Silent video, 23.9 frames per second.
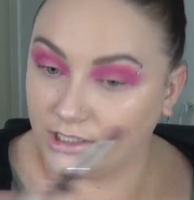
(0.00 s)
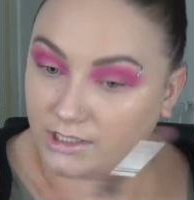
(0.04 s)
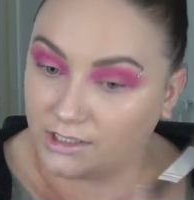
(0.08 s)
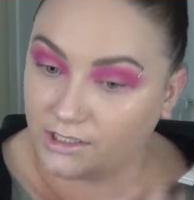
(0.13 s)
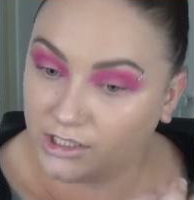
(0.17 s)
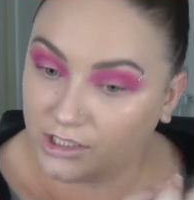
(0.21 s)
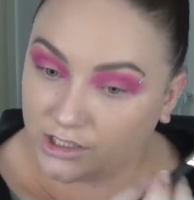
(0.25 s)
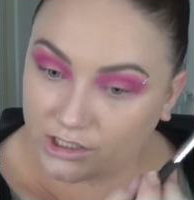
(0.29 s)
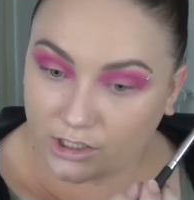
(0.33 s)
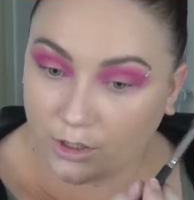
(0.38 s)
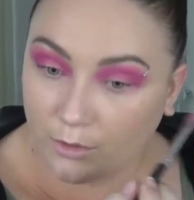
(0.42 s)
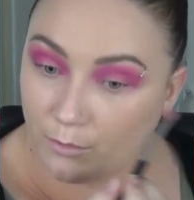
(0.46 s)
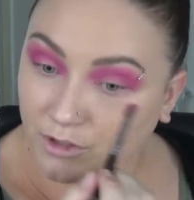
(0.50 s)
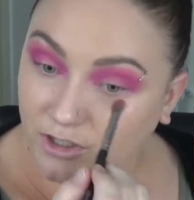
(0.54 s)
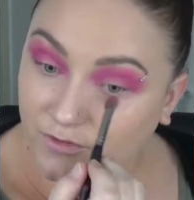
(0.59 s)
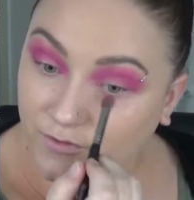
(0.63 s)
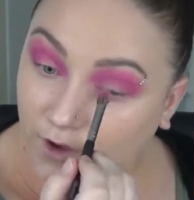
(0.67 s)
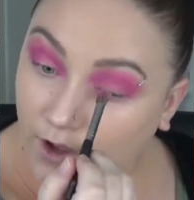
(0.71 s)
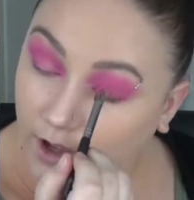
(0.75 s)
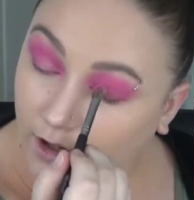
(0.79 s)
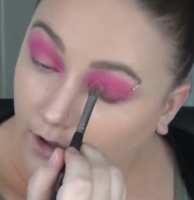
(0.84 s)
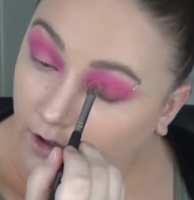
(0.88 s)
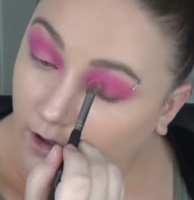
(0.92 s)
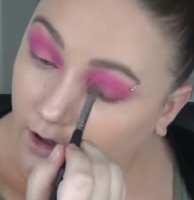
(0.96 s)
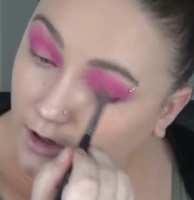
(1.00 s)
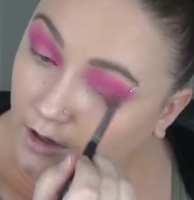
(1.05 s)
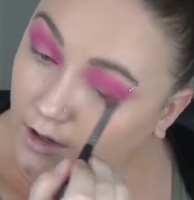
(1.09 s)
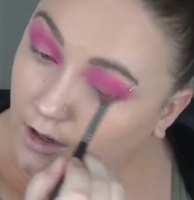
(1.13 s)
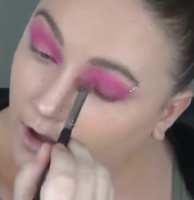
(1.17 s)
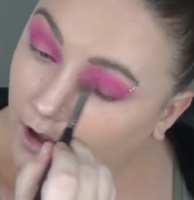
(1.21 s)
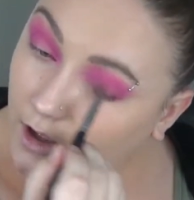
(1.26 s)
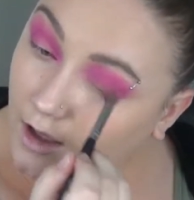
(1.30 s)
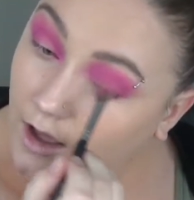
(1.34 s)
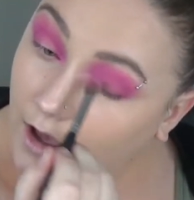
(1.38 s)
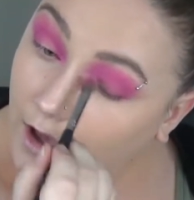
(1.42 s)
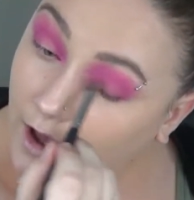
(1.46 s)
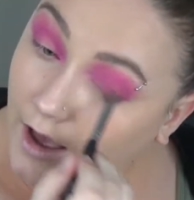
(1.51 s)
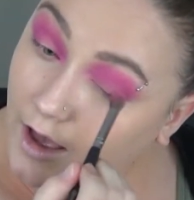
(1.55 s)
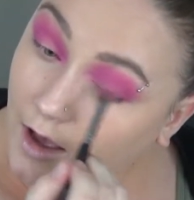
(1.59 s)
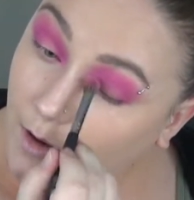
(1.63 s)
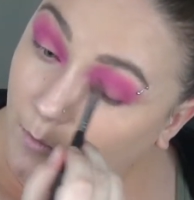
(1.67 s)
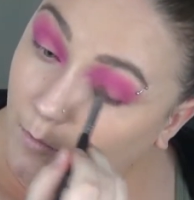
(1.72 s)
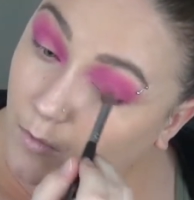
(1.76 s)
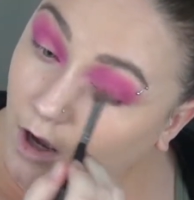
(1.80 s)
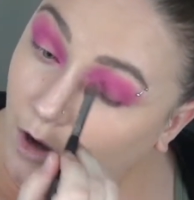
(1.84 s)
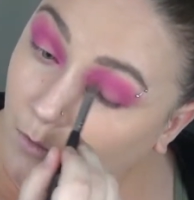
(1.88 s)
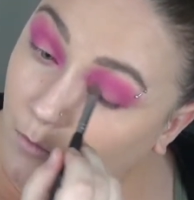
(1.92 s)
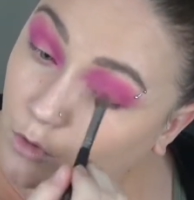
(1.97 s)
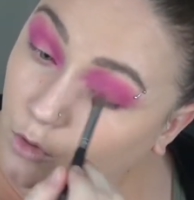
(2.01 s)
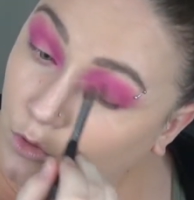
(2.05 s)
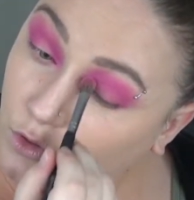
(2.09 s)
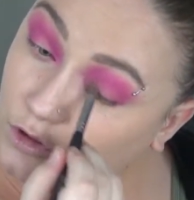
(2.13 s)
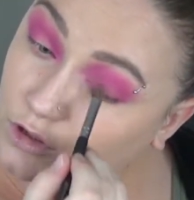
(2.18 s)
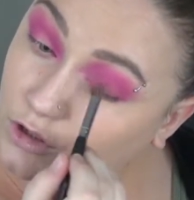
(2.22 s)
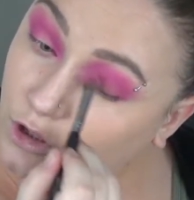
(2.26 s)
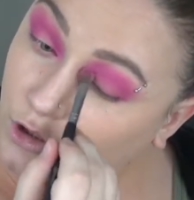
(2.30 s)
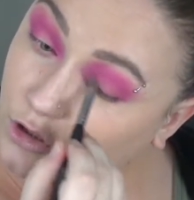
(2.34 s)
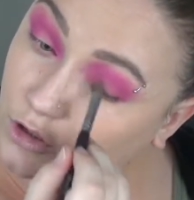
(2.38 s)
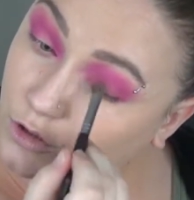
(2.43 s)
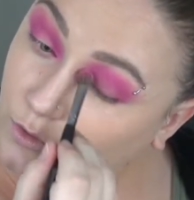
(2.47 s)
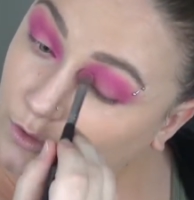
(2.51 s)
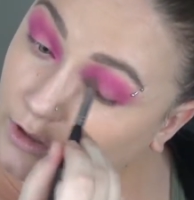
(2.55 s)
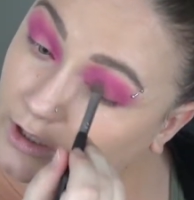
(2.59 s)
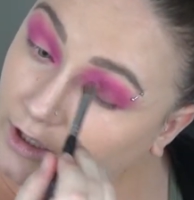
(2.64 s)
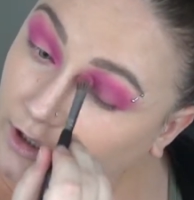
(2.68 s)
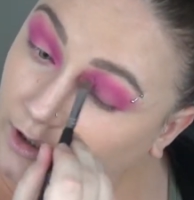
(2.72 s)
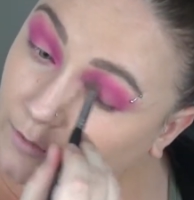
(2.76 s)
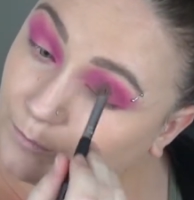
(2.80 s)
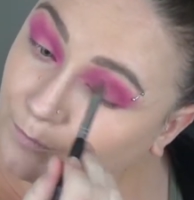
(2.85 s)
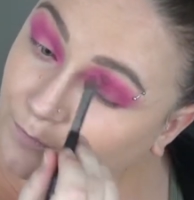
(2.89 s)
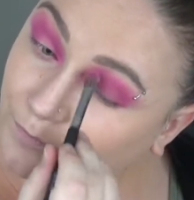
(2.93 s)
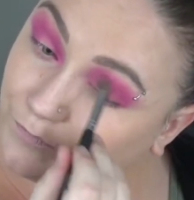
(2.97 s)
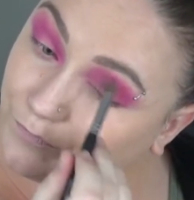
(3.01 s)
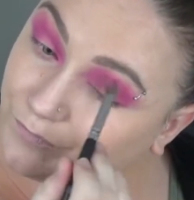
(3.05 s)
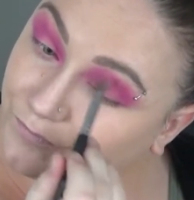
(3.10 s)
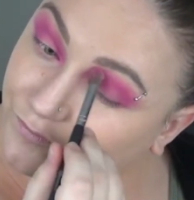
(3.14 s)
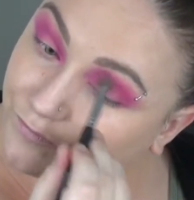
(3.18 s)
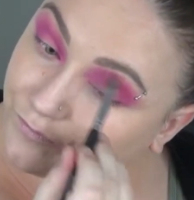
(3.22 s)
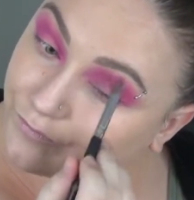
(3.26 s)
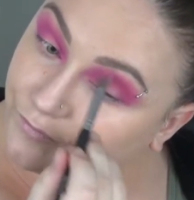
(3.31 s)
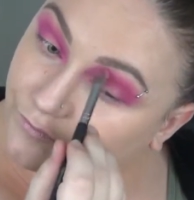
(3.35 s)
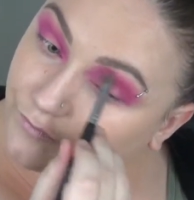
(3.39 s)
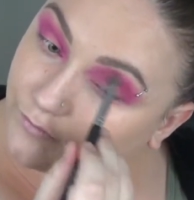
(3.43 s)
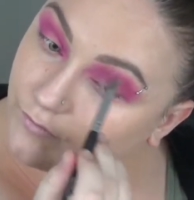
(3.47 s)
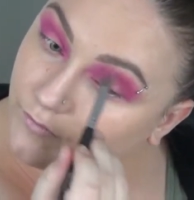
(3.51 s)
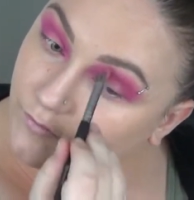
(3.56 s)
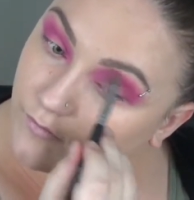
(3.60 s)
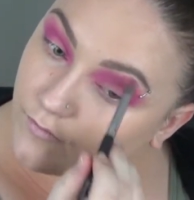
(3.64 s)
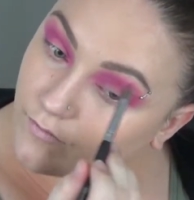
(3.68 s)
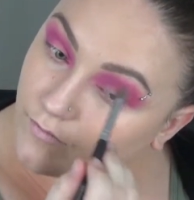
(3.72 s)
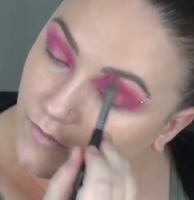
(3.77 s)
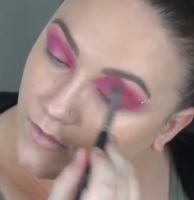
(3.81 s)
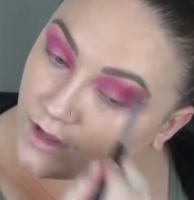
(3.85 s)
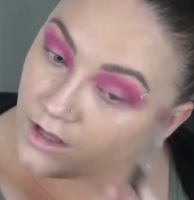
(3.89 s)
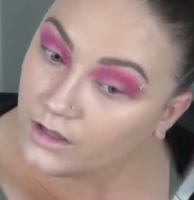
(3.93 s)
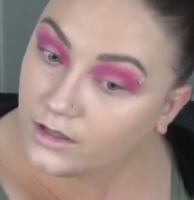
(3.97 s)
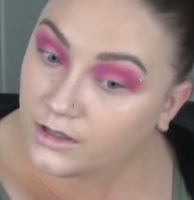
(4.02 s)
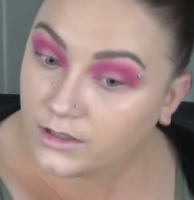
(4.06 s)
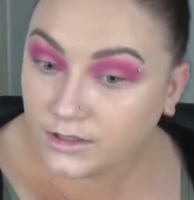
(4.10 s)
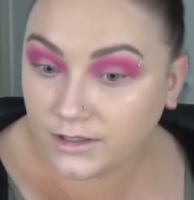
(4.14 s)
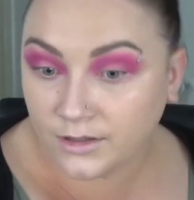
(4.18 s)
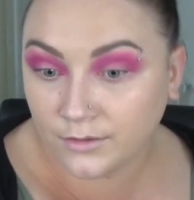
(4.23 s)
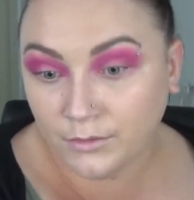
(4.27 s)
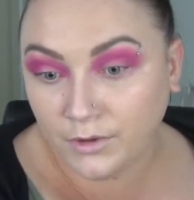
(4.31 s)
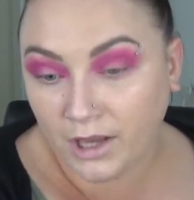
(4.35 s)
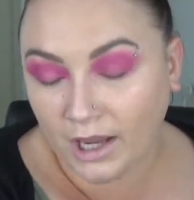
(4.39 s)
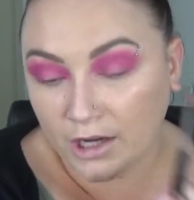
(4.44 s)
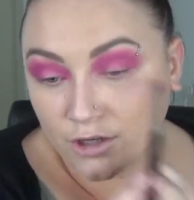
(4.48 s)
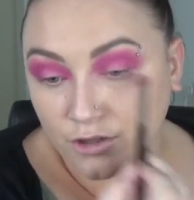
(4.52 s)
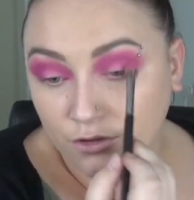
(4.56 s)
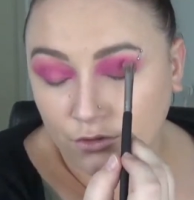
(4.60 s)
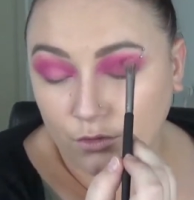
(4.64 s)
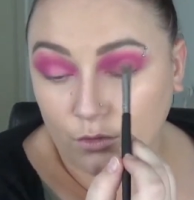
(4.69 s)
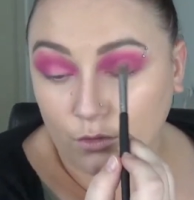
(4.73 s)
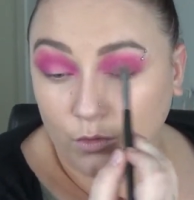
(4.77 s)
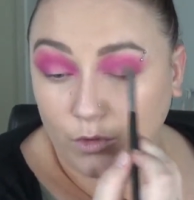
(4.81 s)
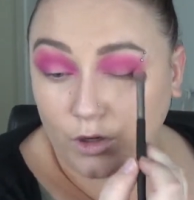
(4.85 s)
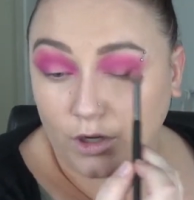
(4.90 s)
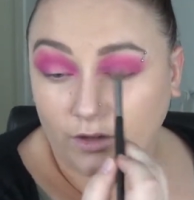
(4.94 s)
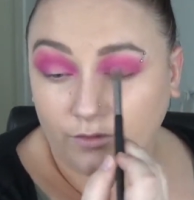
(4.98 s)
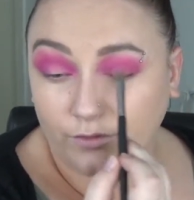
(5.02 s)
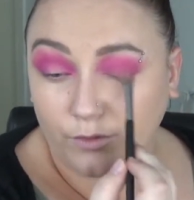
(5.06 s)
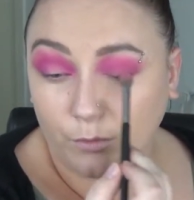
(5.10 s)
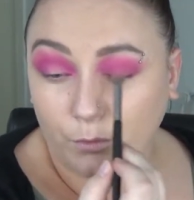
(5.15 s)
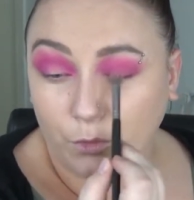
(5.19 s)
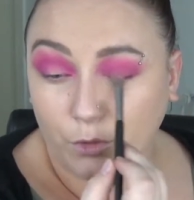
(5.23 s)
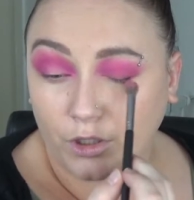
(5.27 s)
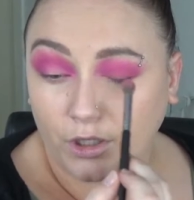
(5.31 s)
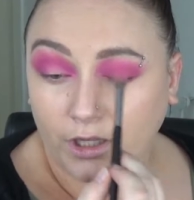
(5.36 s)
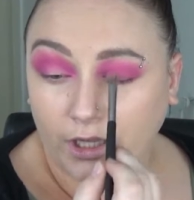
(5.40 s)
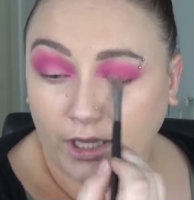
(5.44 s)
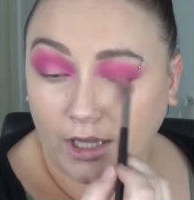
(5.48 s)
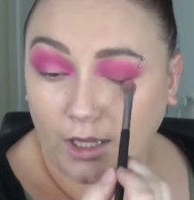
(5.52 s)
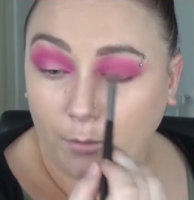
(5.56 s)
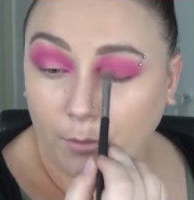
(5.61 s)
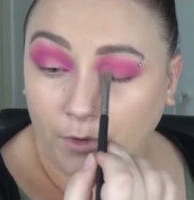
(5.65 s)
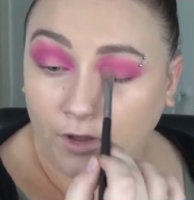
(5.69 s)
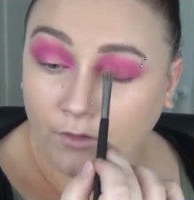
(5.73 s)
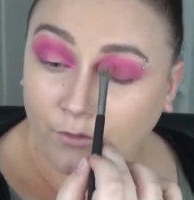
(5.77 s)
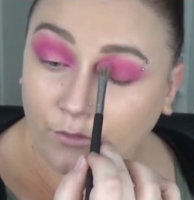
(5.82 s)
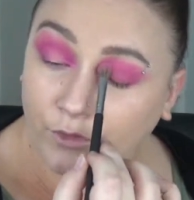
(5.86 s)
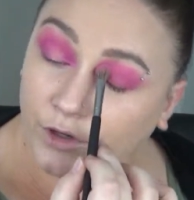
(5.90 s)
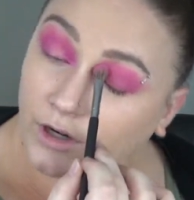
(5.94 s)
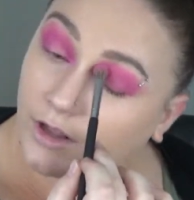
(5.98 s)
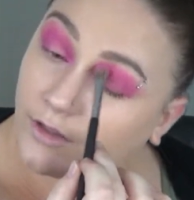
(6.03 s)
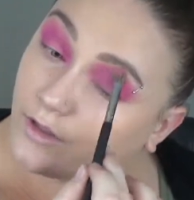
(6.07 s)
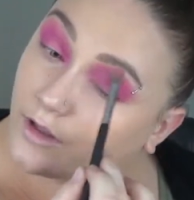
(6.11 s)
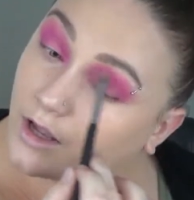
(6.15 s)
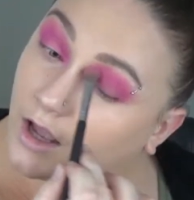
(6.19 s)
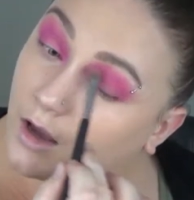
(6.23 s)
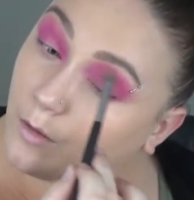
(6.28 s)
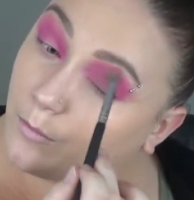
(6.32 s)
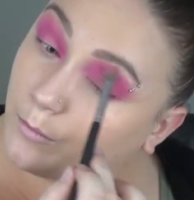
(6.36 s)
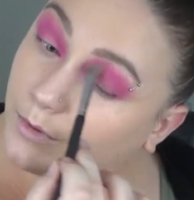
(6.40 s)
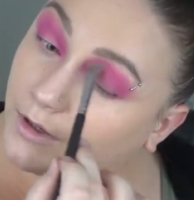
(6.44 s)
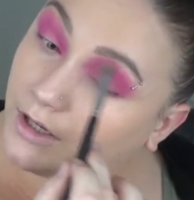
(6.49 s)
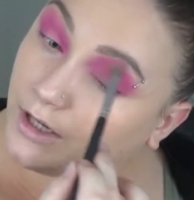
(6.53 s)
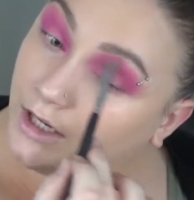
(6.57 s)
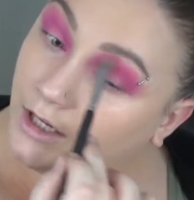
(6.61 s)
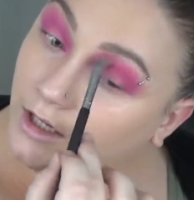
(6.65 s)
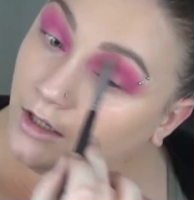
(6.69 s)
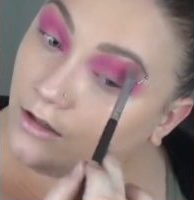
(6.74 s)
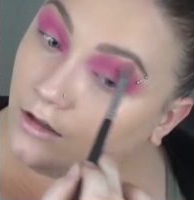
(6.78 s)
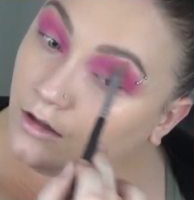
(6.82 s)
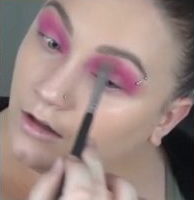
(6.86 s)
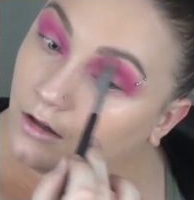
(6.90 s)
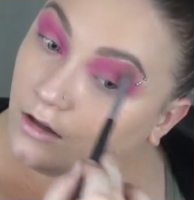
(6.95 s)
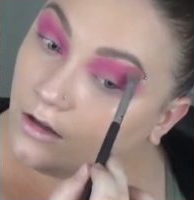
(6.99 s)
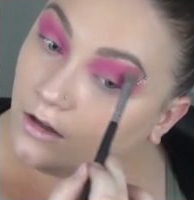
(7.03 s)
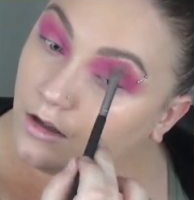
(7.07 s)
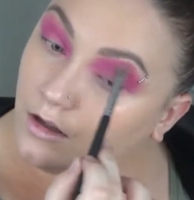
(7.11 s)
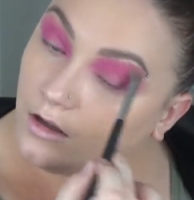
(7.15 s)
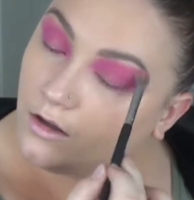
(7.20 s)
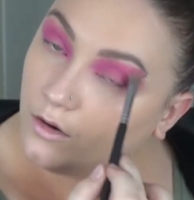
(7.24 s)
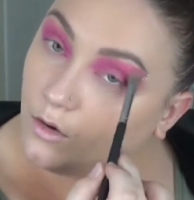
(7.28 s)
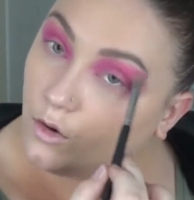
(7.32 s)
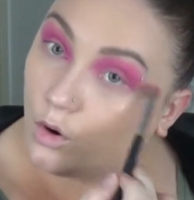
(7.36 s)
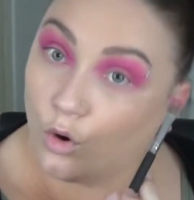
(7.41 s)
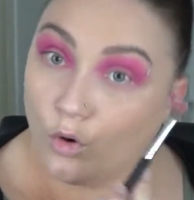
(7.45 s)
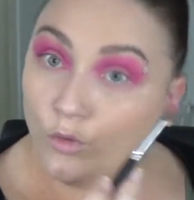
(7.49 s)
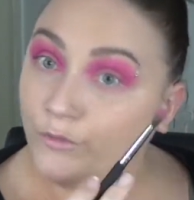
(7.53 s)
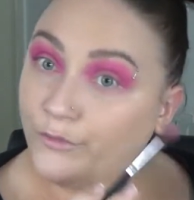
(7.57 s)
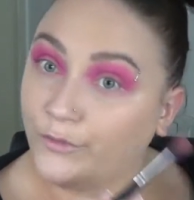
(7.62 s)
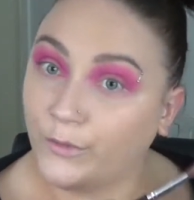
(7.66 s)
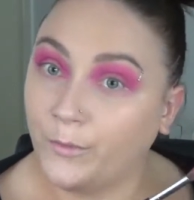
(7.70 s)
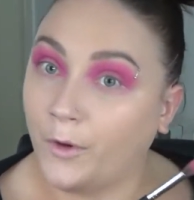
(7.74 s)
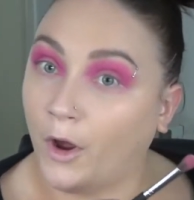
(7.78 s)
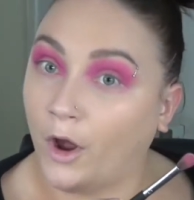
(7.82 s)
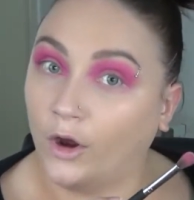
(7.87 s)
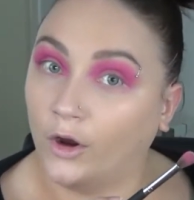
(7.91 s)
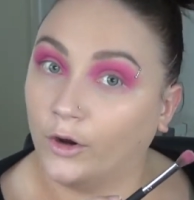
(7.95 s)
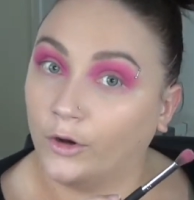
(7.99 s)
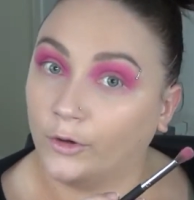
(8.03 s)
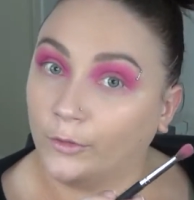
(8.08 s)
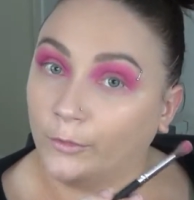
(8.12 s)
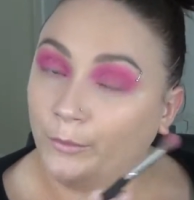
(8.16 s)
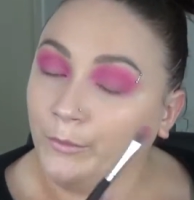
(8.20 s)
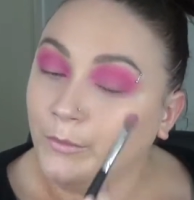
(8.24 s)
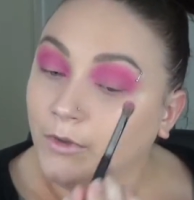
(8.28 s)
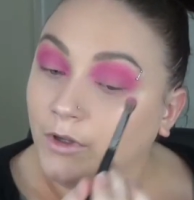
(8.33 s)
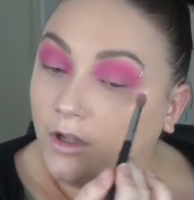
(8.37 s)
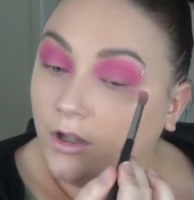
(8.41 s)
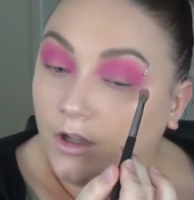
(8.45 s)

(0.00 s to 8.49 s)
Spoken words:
is just so much fun. I'm also doing some casual work for bookkeeping for another company, all from home.